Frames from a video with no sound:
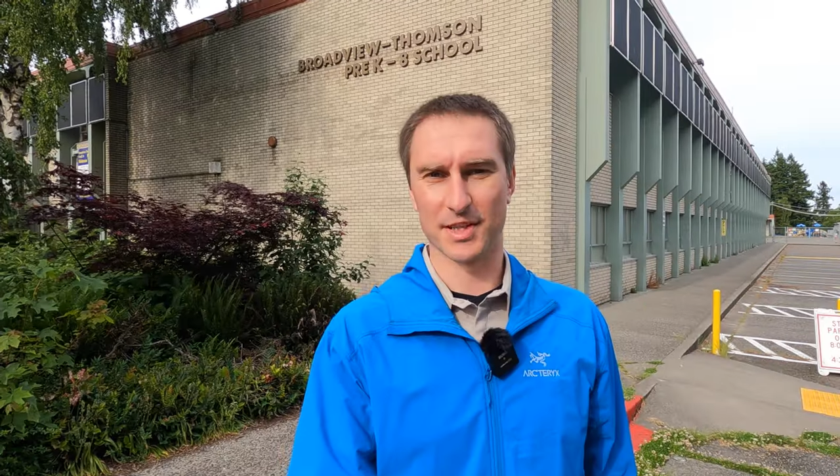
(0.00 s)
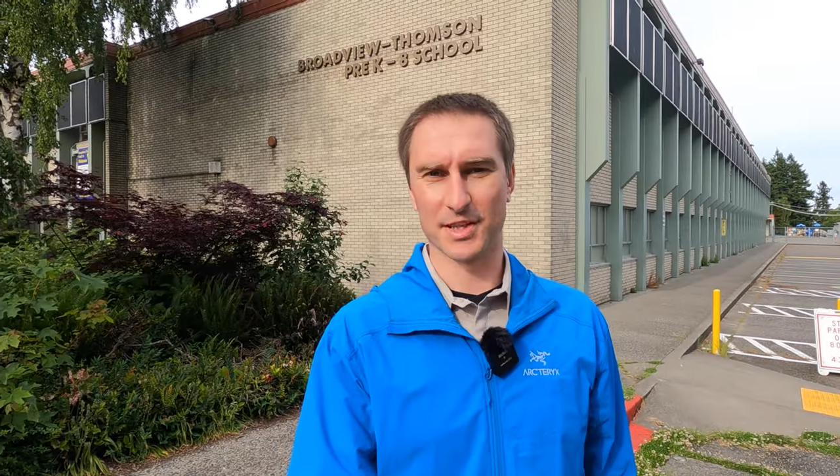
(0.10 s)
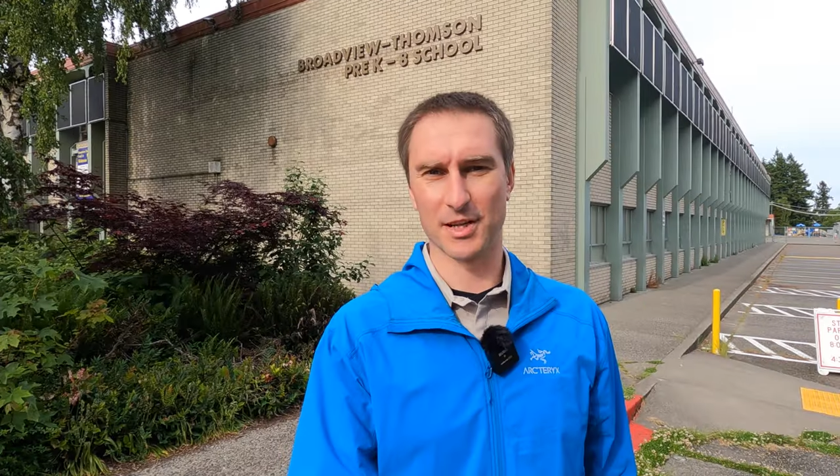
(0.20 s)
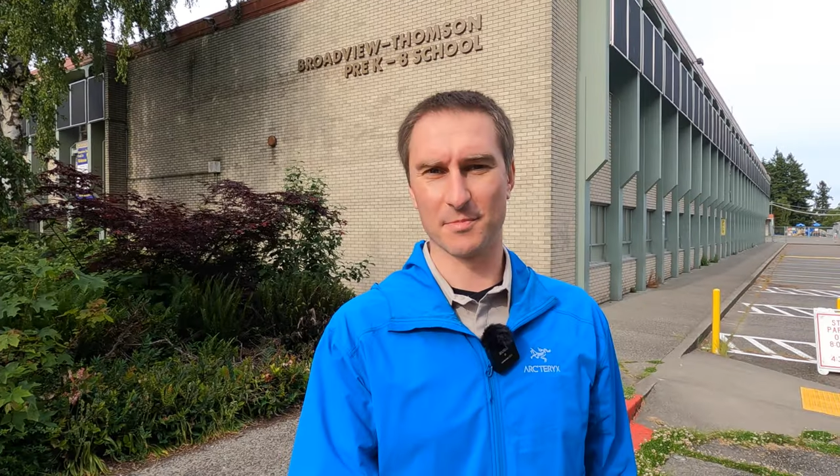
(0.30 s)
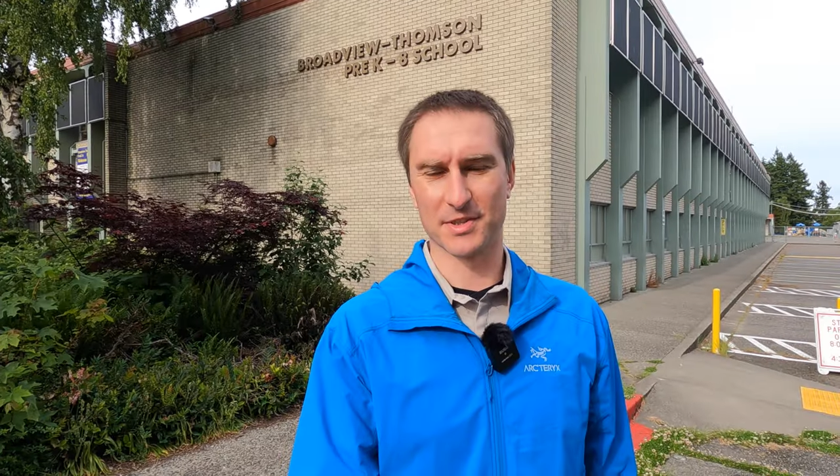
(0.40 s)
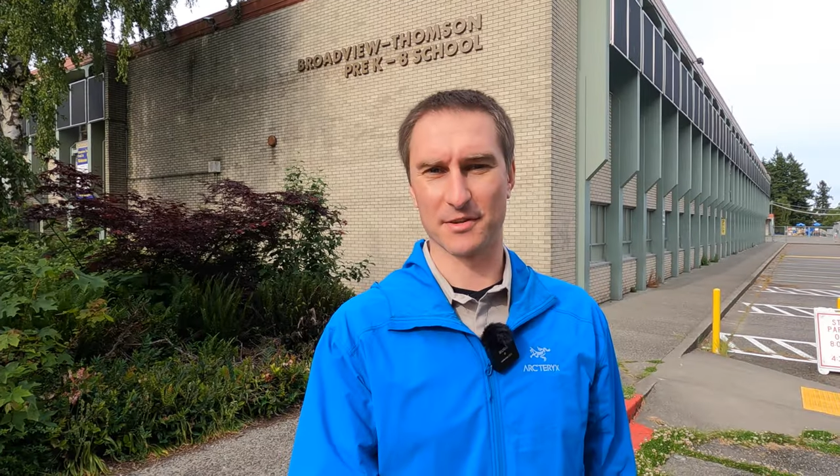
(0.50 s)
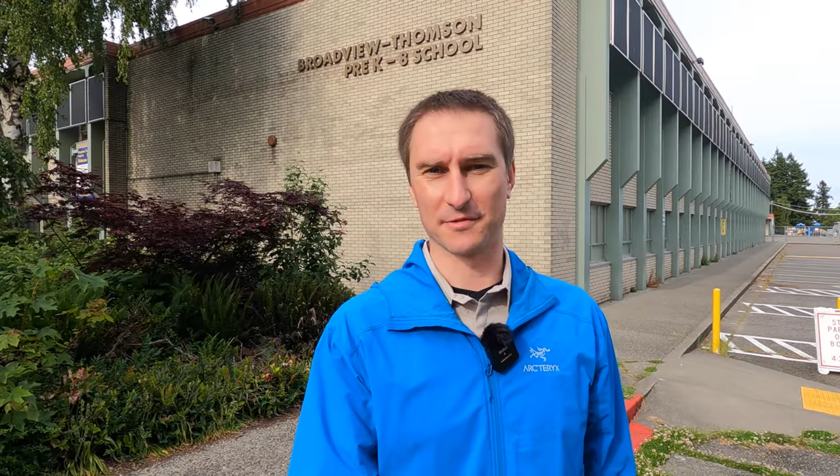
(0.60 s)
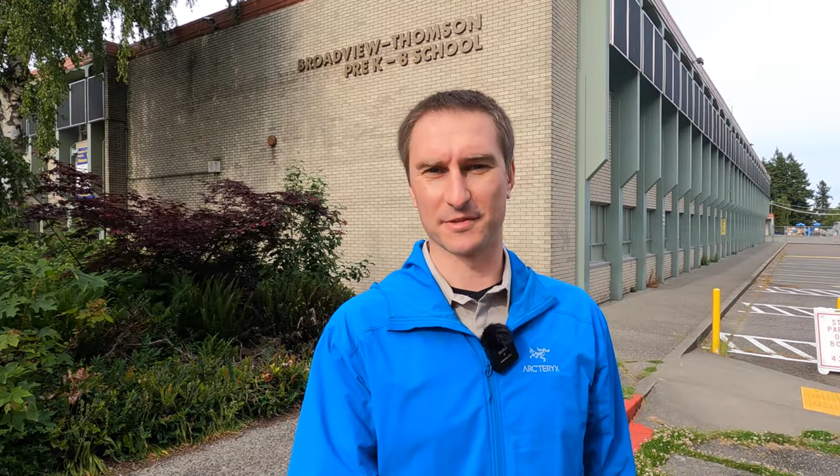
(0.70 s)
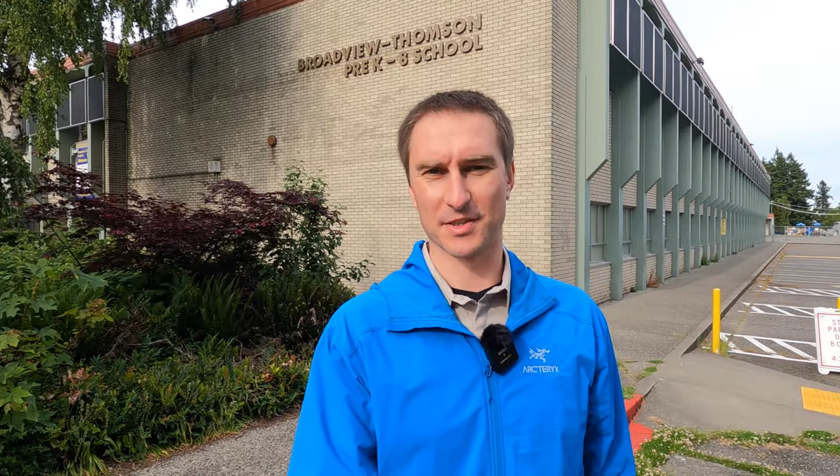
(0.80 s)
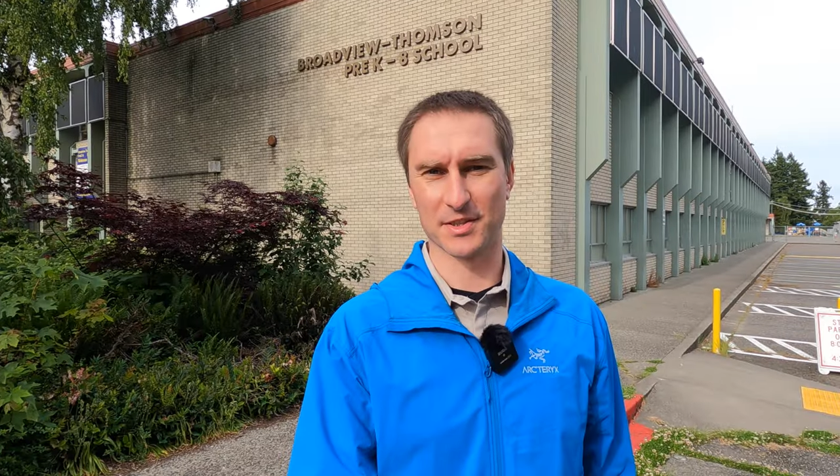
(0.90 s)
a glimpse
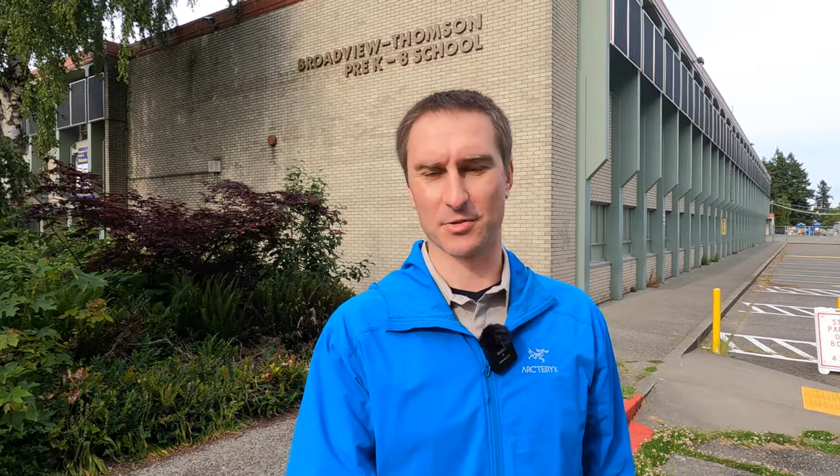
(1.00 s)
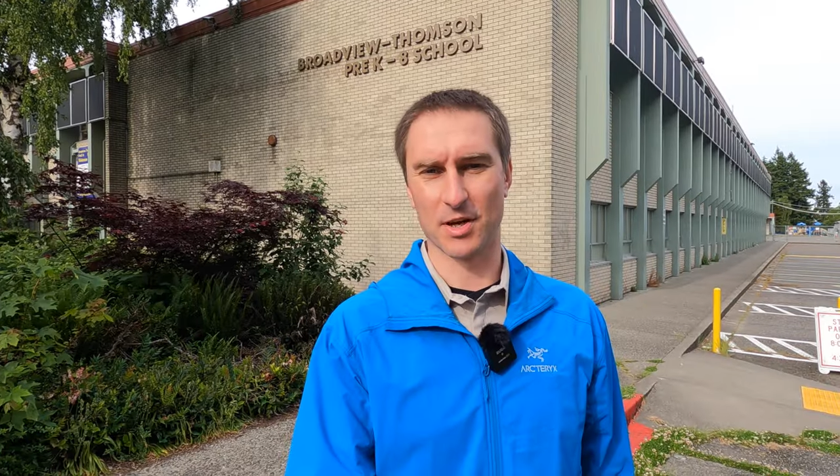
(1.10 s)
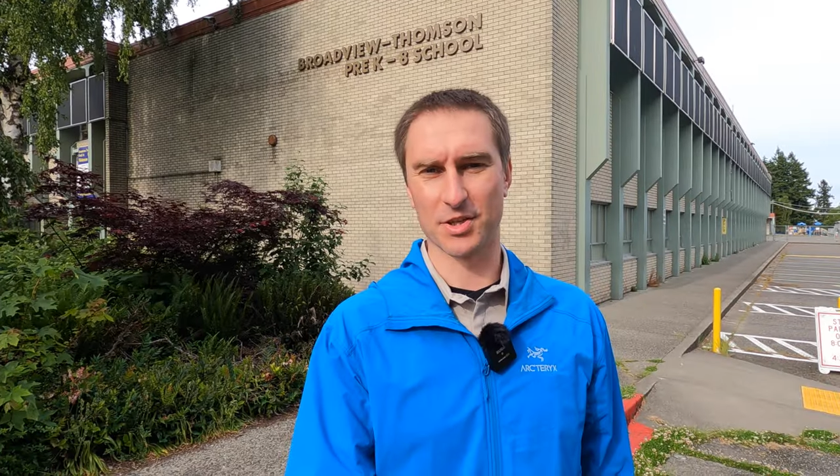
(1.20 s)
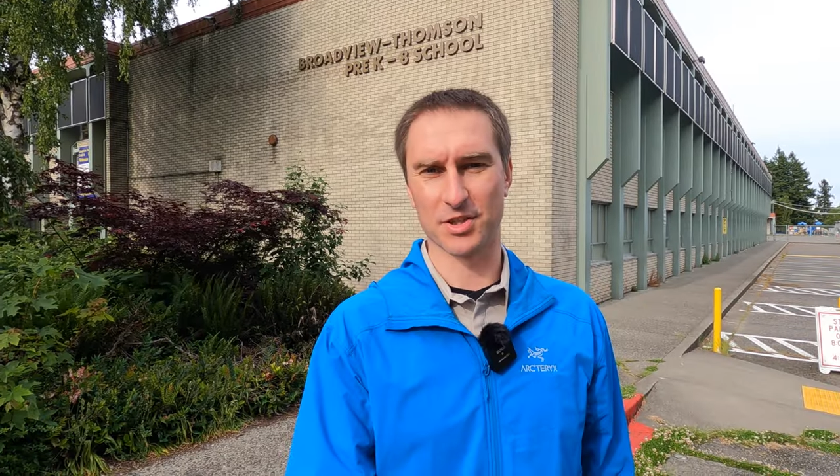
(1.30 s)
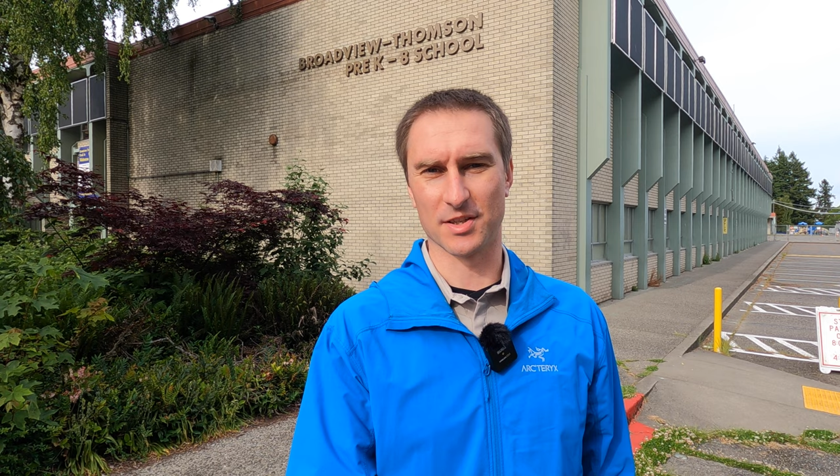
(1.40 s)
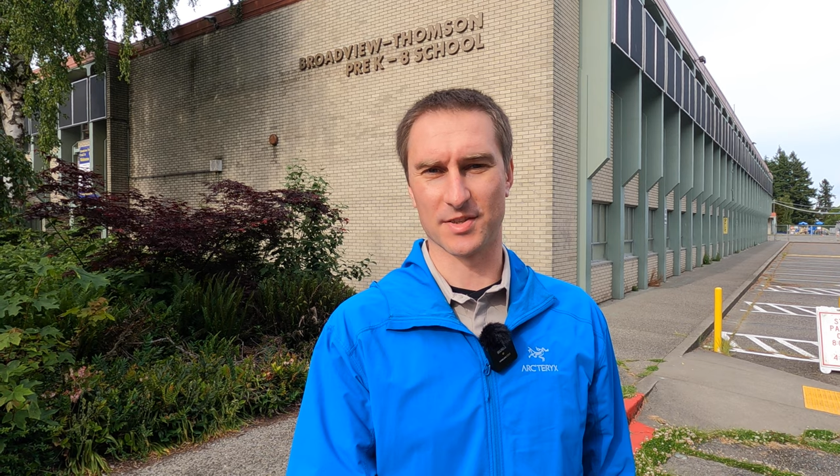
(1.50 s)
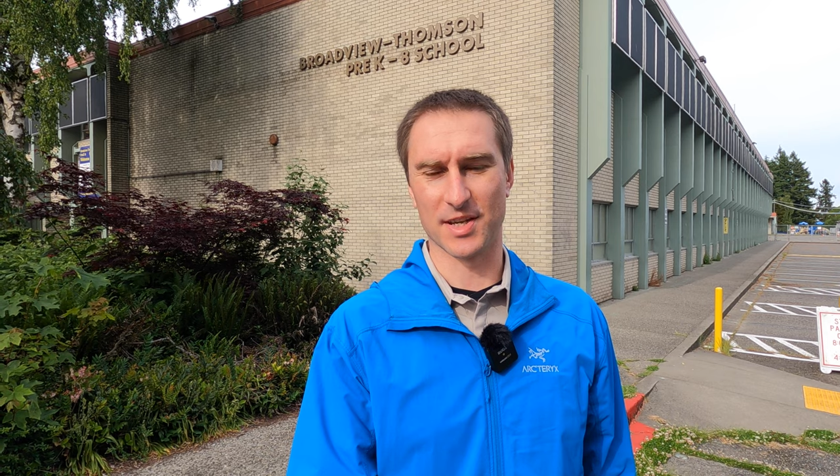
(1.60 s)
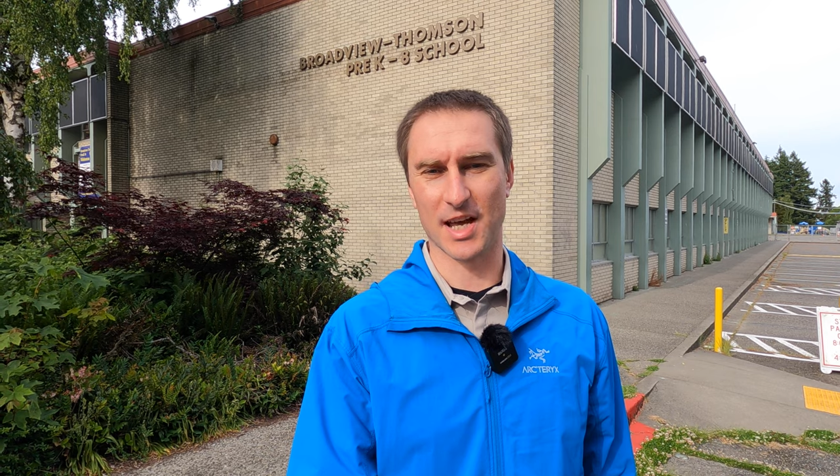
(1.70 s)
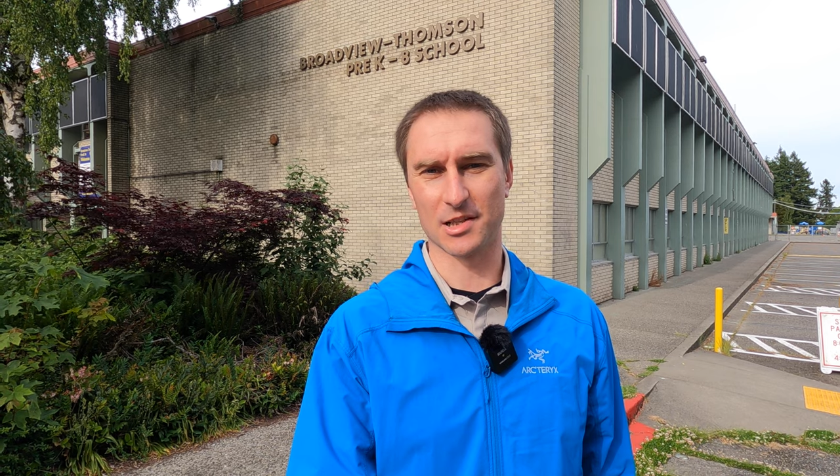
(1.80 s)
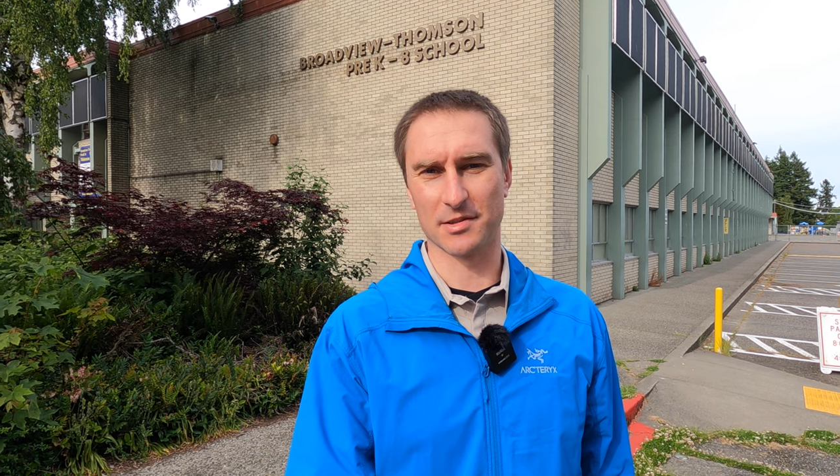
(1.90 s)
of the situation in Seattle.